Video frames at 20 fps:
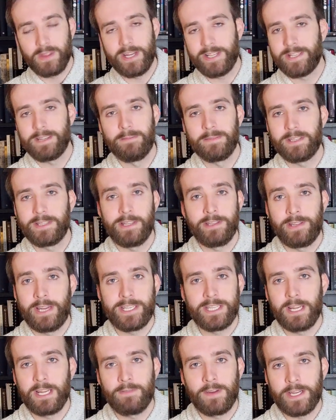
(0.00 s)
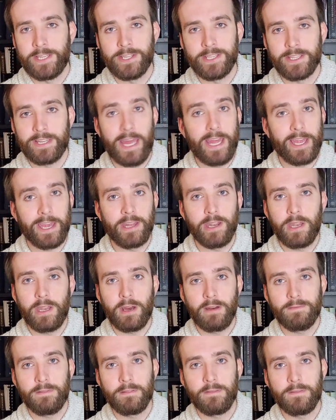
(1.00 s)
That's some that's stuff I just can't get
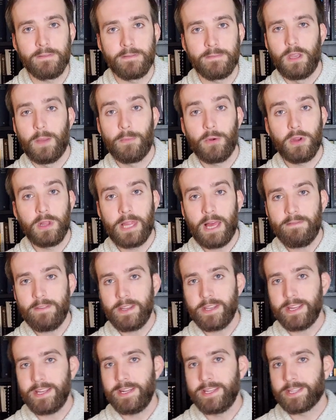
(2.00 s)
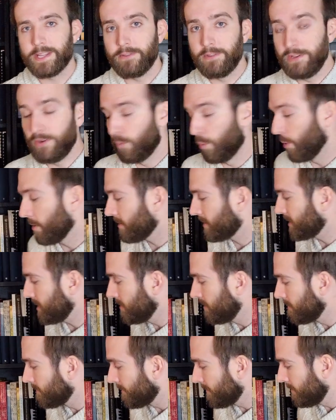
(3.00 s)
enough of. Number eleven is the works
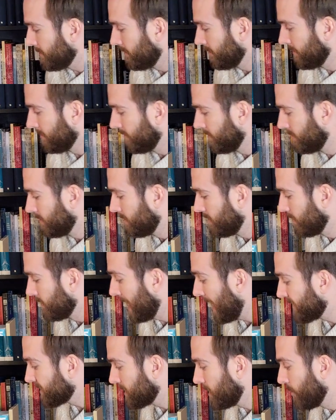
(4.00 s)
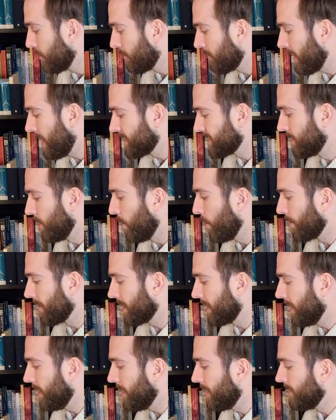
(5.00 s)
of László
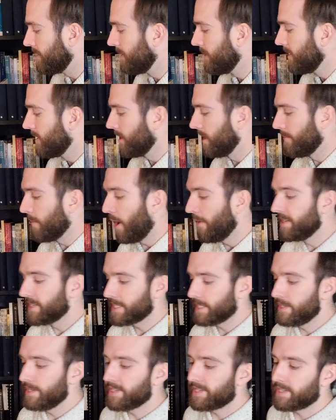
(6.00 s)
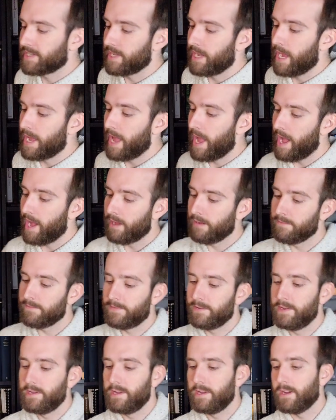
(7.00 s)
Krasznahorkai. Um, on this list, I
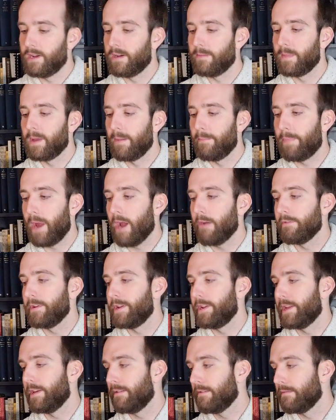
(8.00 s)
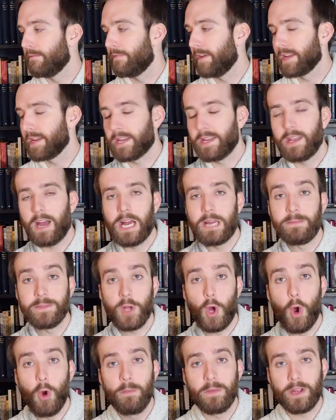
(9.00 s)
have um, Baron
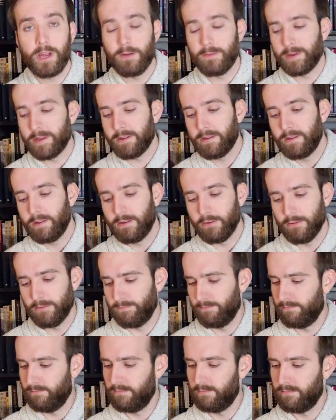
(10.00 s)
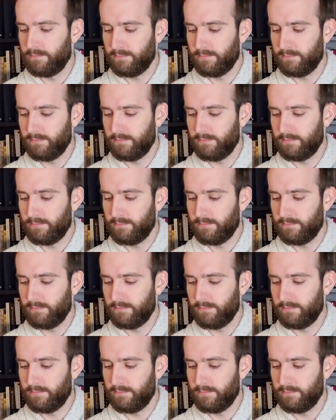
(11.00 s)
Venkenheim's Homecoming, or